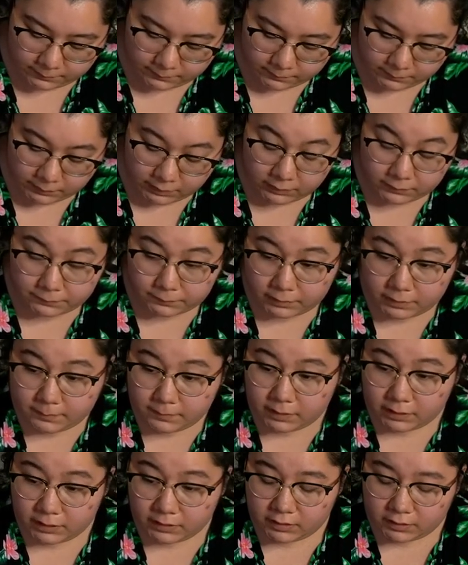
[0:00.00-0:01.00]
like free
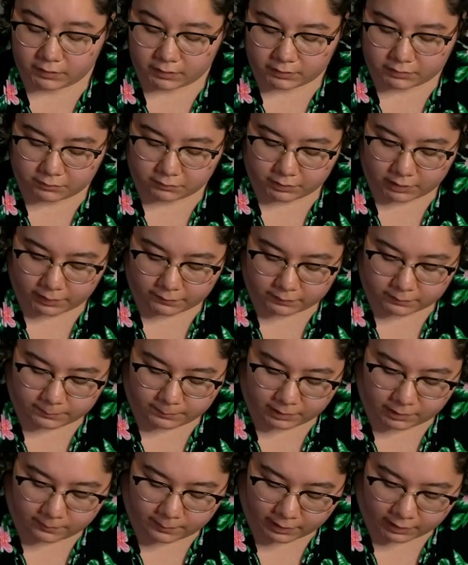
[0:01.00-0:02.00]
money that they don't have to
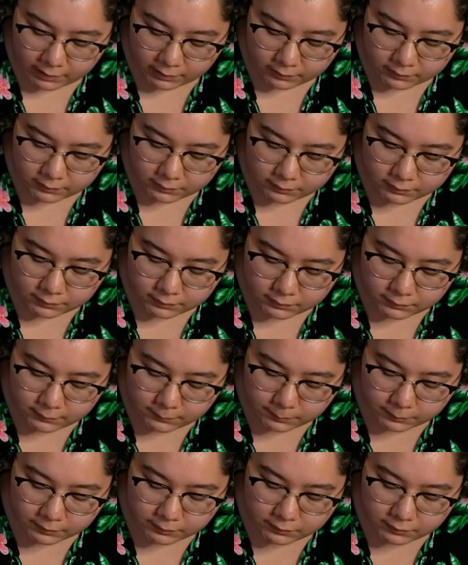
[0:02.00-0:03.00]
pay back to
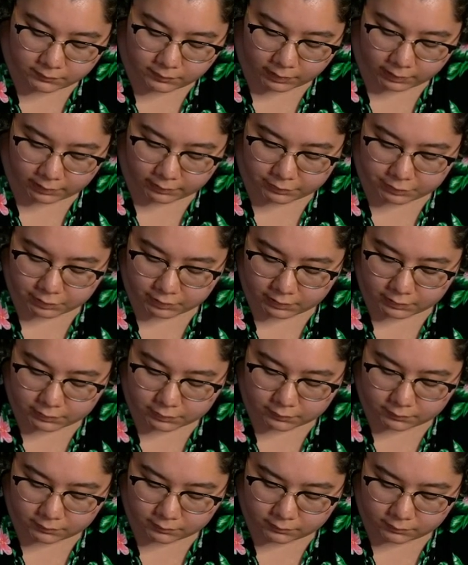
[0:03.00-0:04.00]
pursue higher
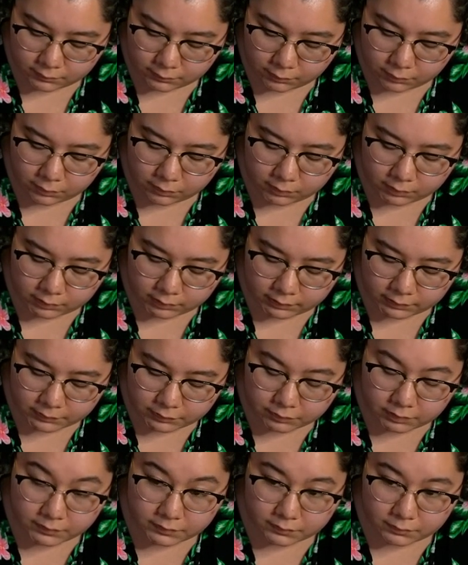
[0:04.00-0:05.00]
education or
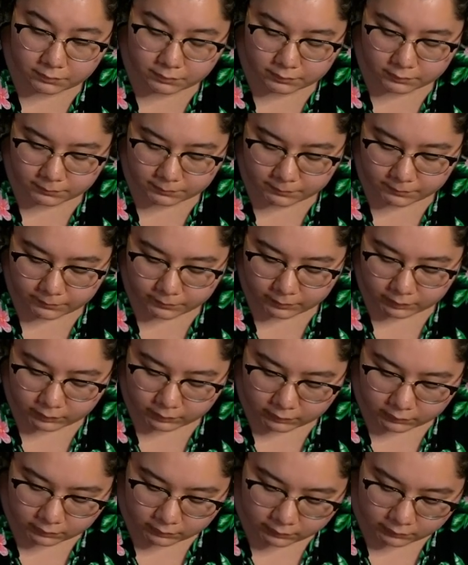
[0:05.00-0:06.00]
trade schools.
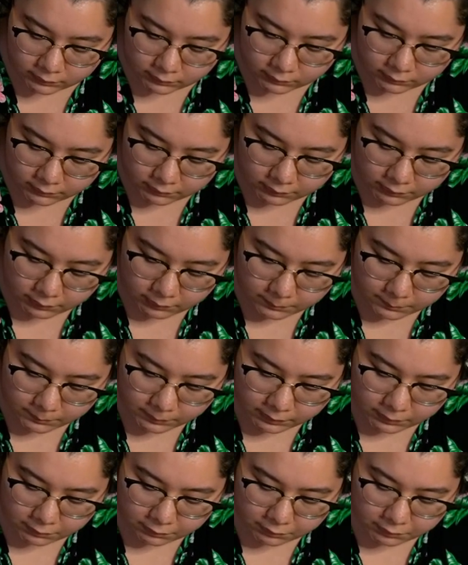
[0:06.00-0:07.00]

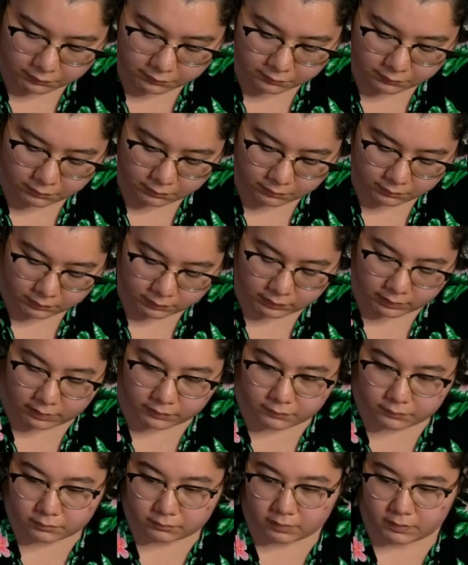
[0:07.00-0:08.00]
But in order to get
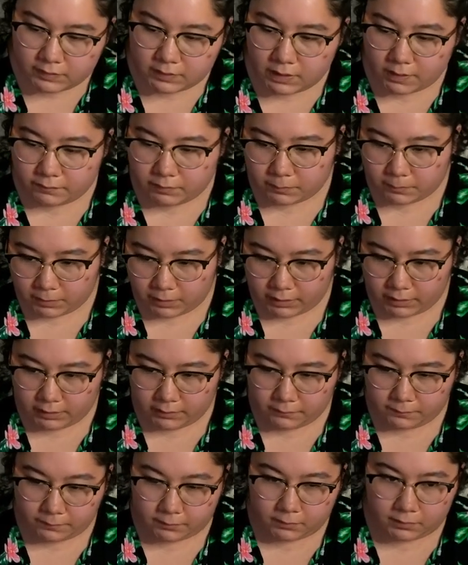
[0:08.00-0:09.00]
those grants, you have to
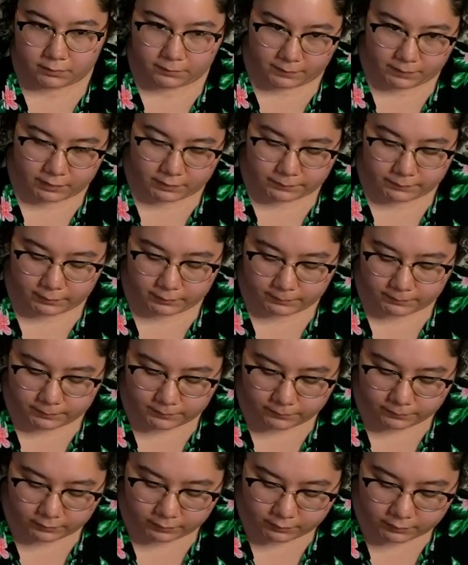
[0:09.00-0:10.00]
apply for a FAFSA,
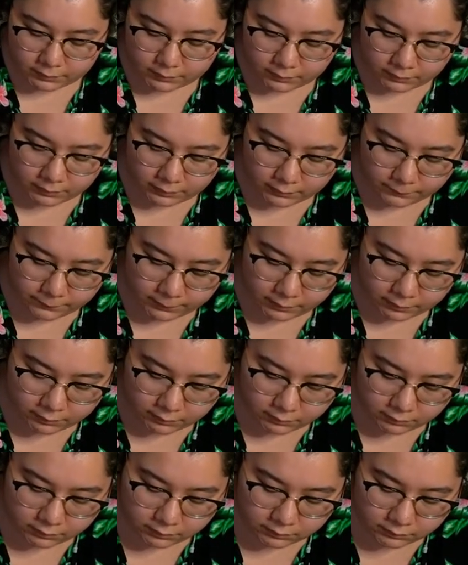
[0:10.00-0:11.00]
so like
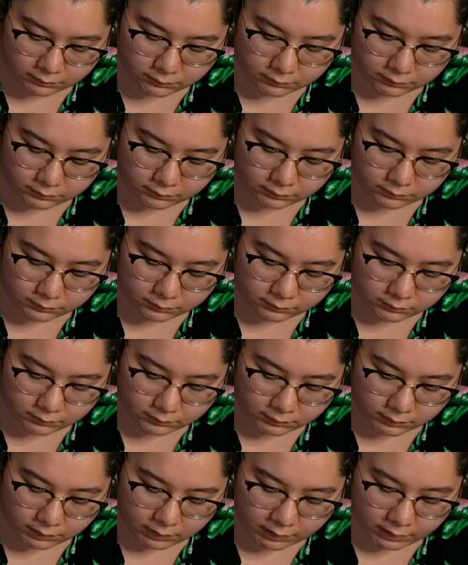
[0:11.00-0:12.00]
federal
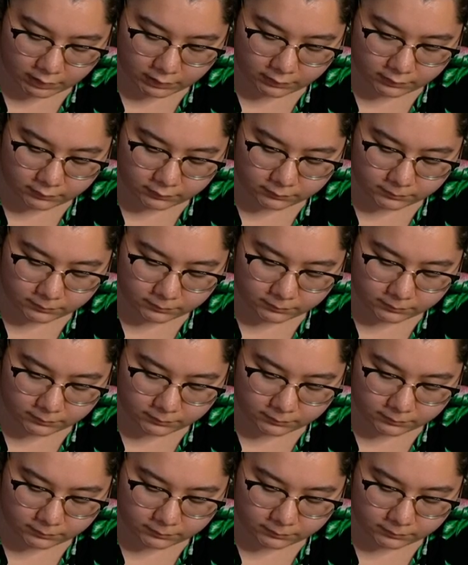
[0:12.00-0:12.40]
aid.